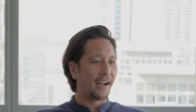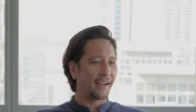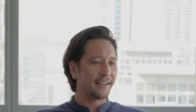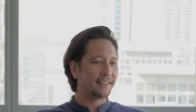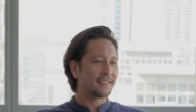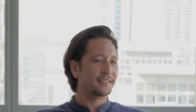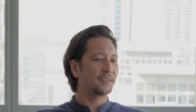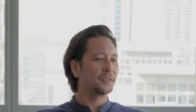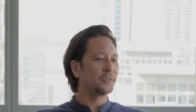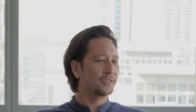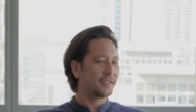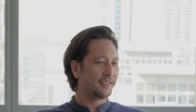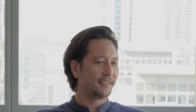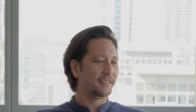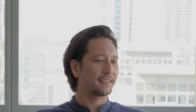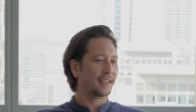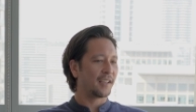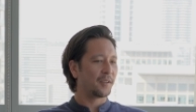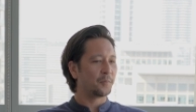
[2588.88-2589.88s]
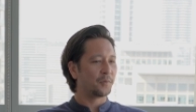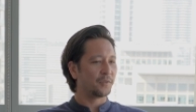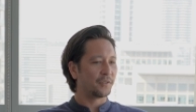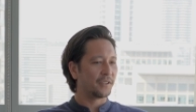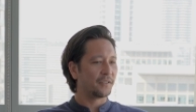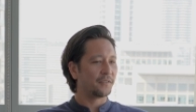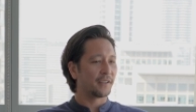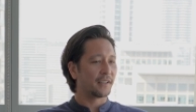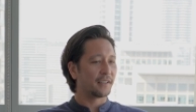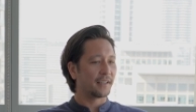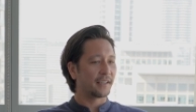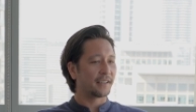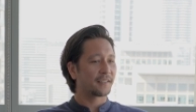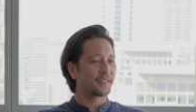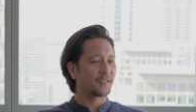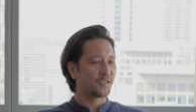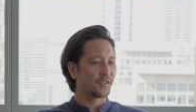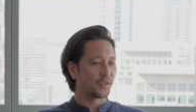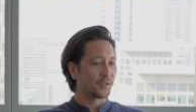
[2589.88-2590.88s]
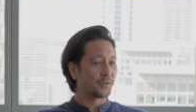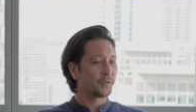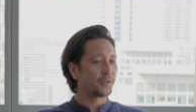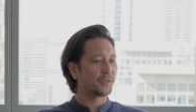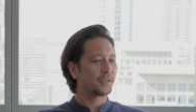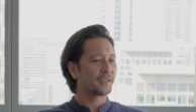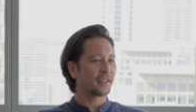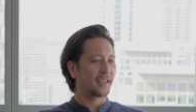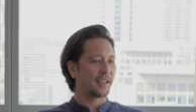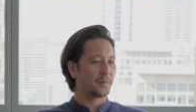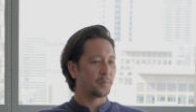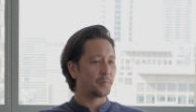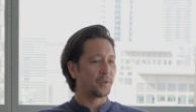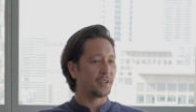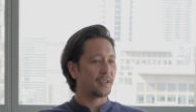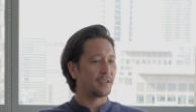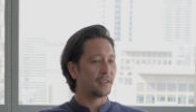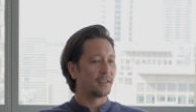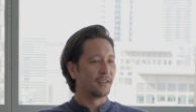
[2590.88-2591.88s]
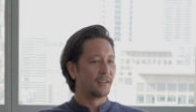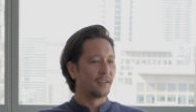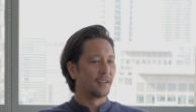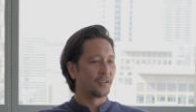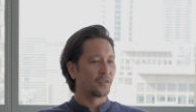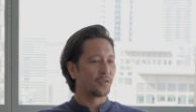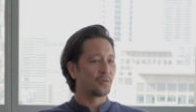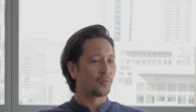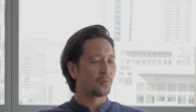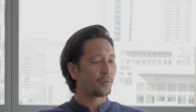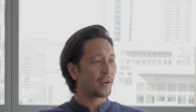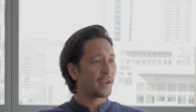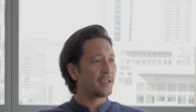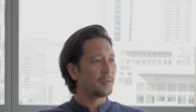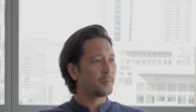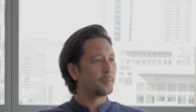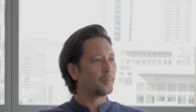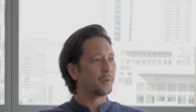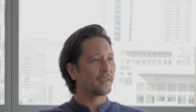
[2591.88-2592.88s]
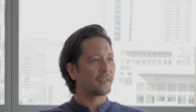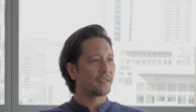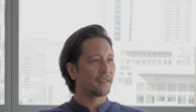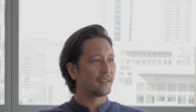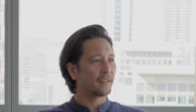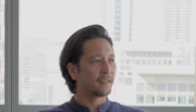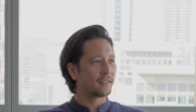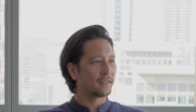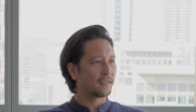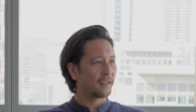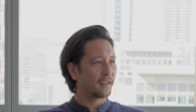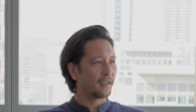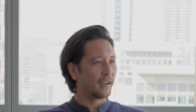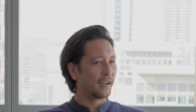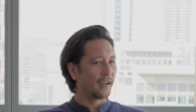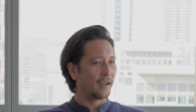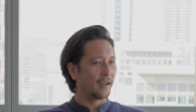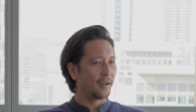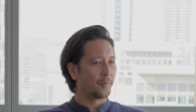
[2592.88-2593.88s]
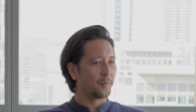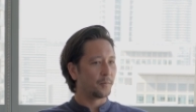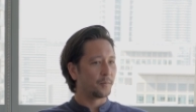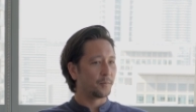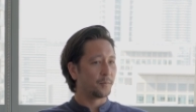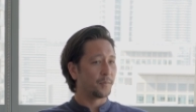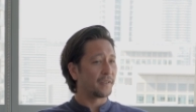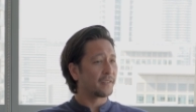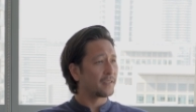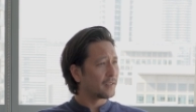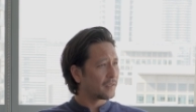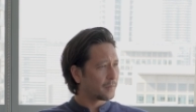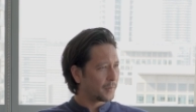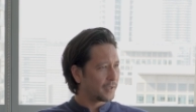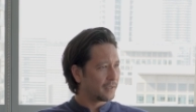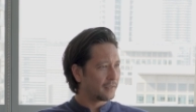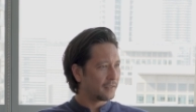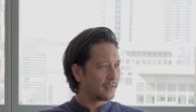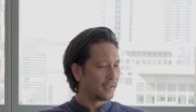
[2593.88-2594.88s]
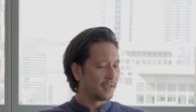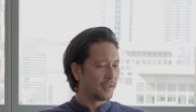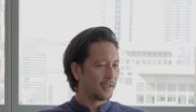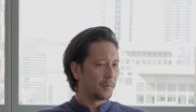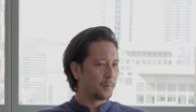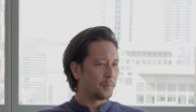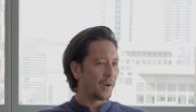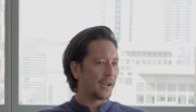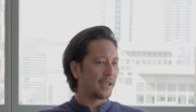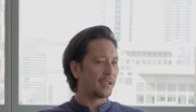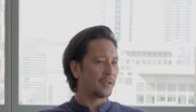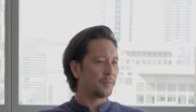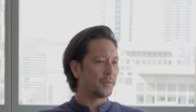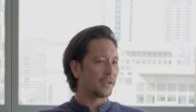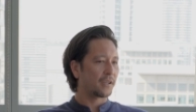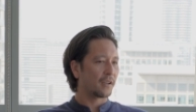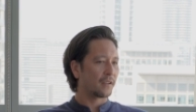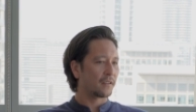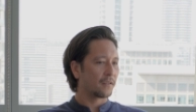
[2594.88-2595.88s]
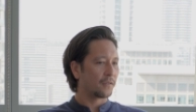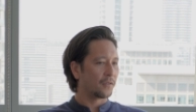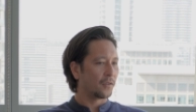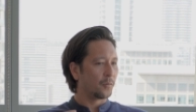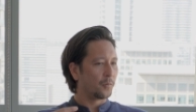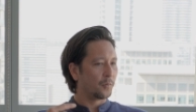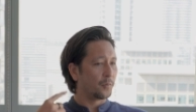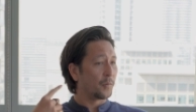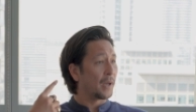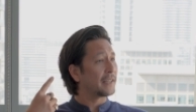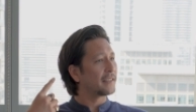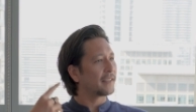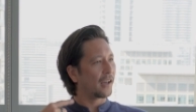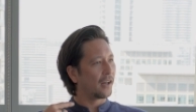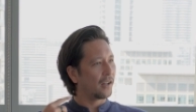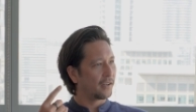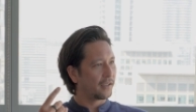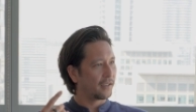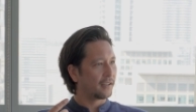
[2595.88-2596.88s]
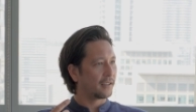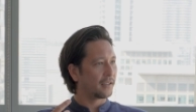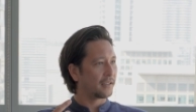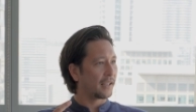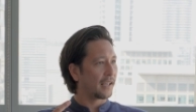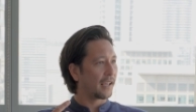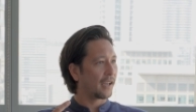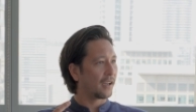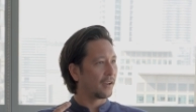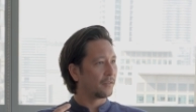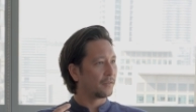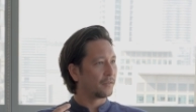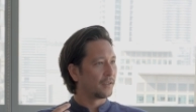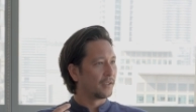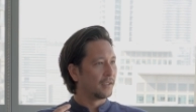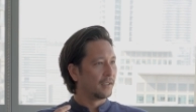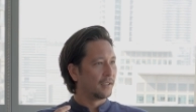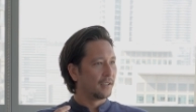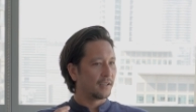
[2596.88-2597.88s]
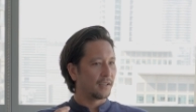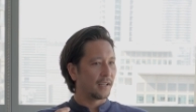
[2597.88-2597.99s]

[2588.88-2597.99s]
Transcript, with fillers: I still to this day believe that like surfers can be great business um, businessmen mainly because of the mentality that they have. Mm-hmm.